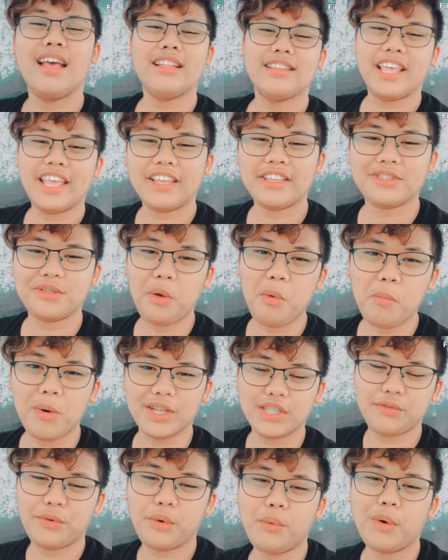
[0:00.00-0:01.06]
Thank you so
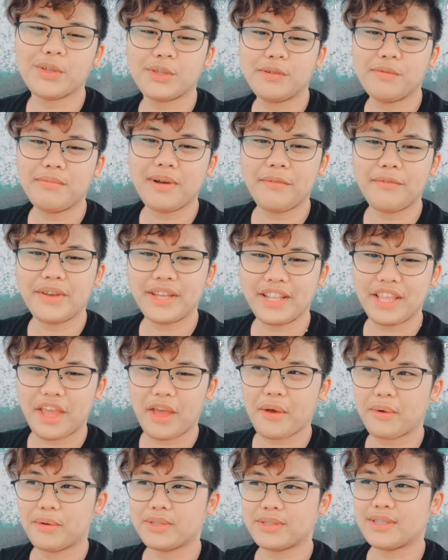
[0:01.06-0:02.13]
much for watching my
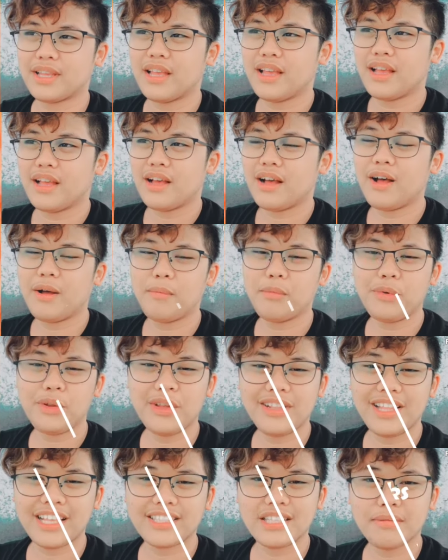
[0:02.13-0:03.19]
videos. Would
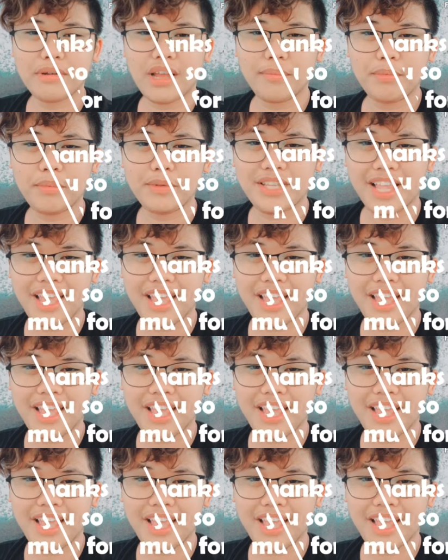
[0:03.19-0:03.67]
you like some cup of